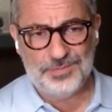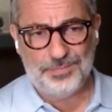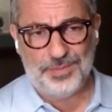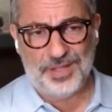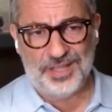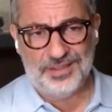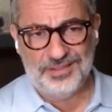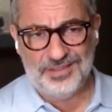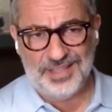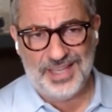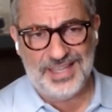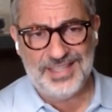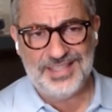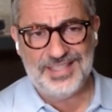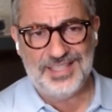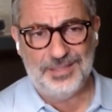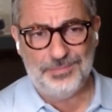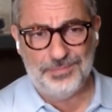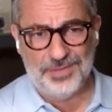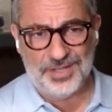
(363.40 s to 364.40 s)
spent
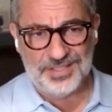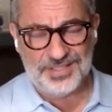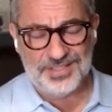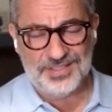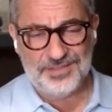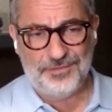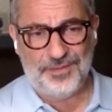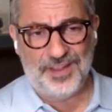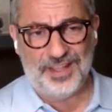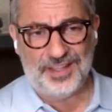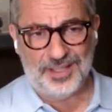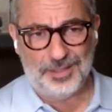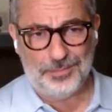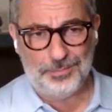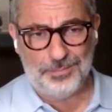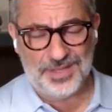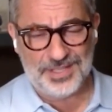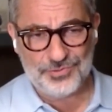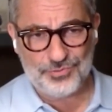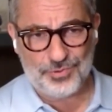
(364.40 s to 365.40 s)
18 months
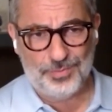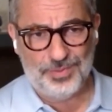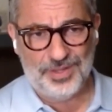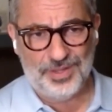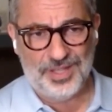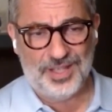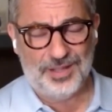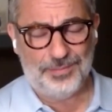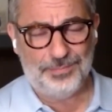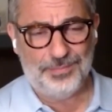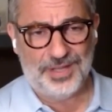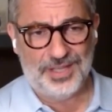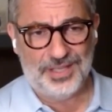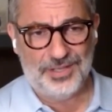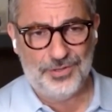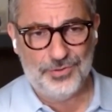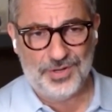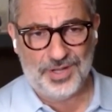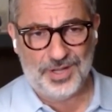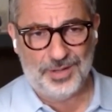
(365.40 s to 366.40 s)
failing miserably at my
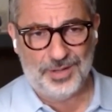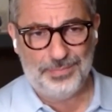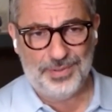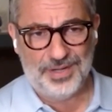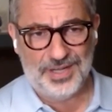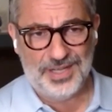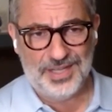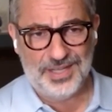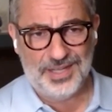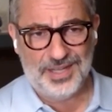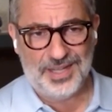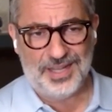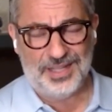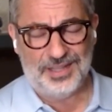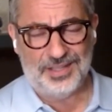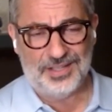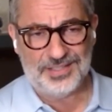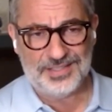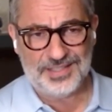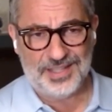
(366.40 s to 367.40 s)
new company. I
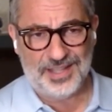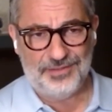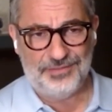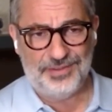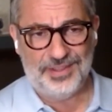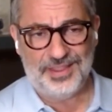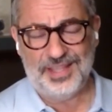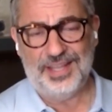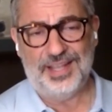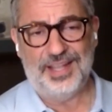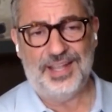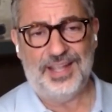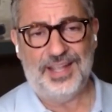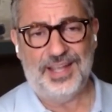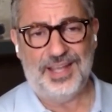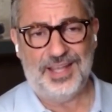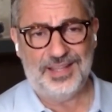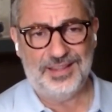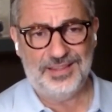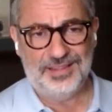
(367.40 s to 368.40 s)
lost everything I
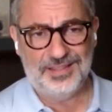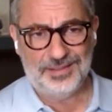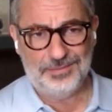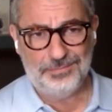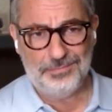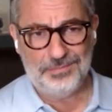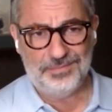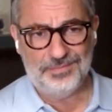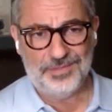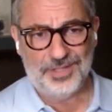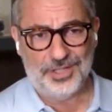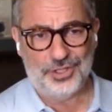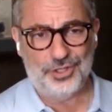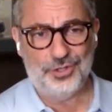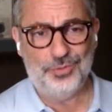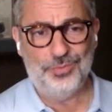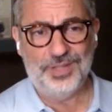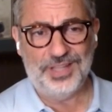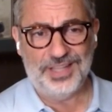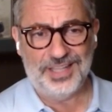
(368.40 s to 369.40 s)
had
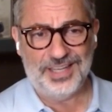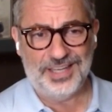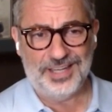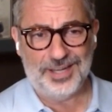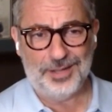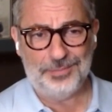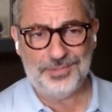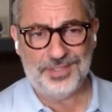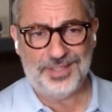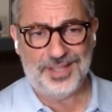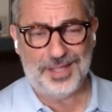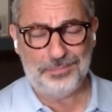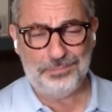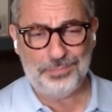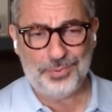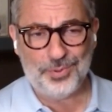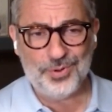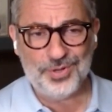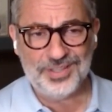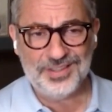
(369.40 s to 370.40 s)
accumulated up to that
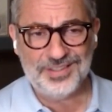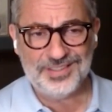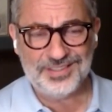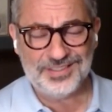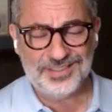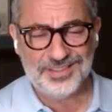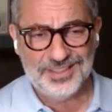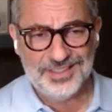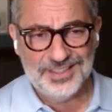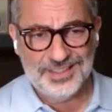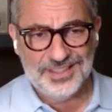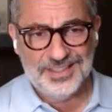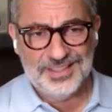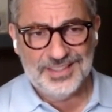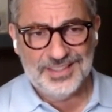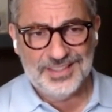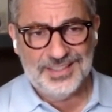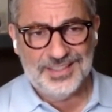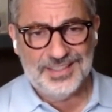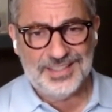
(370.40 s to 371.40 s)
point,
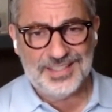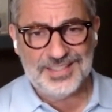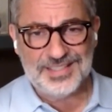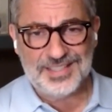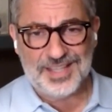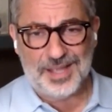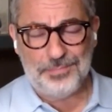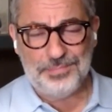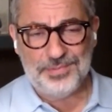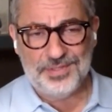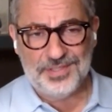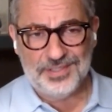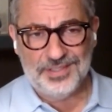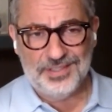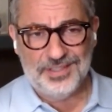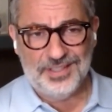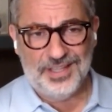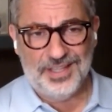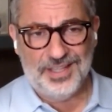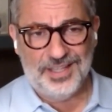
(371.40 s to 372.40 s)
except
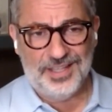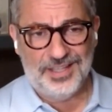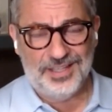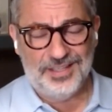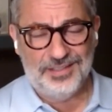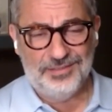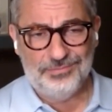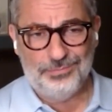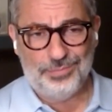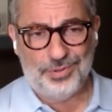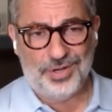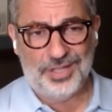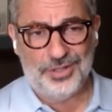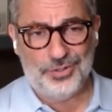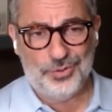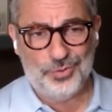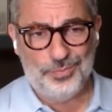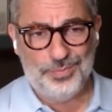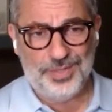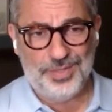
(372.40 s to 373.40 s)
a brand new